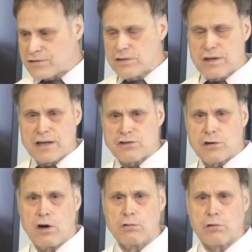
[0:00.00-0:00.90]
So you got
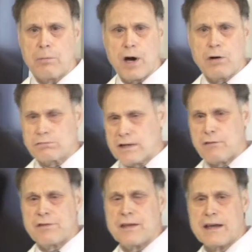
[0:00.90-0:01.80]
your own remote and
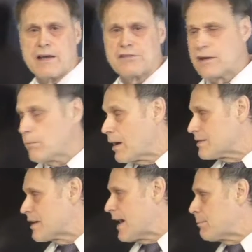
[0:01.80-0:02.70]
everything else, and
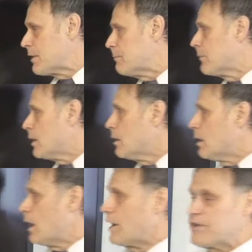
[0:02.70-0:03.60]
everybody's happy.
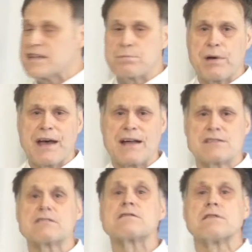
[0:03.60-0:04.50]
These
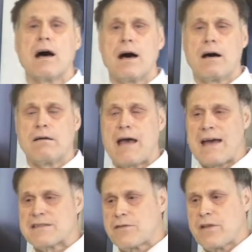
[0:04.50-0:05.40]
beds,
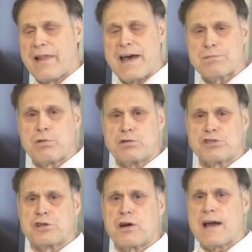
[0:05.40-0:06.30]
as of the last
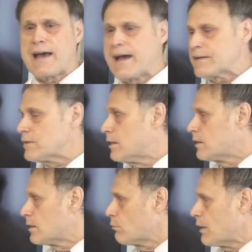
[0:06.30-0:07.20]
brochure I had,
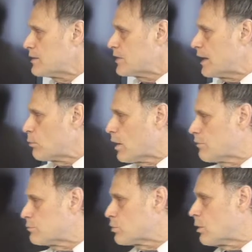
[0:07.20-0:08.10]
can range
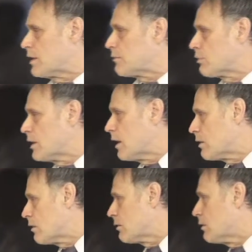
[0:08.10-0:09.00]
anywhere from
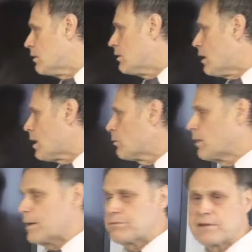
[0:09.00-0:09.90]
$2,300 all the
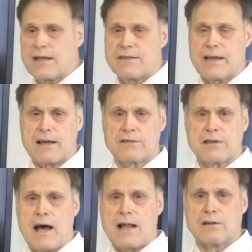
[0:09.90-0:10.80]
way up to
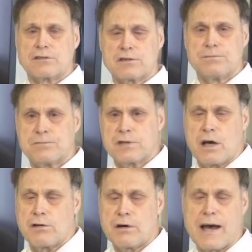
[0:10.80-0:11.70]
$10,000.
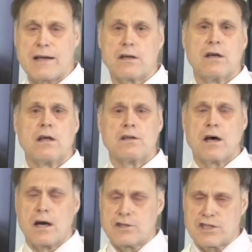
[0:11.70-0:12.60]
So they're not
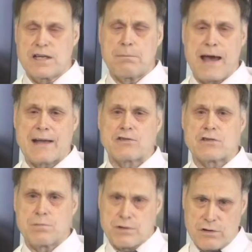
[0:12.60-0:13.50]
a cheap
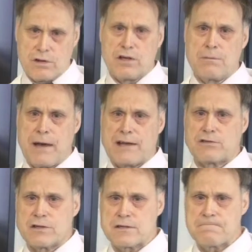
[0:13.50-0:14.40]
mattress, but they're a good
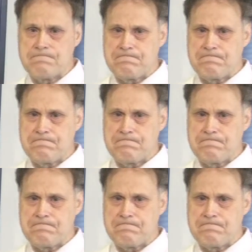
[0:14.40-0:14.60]
mattress.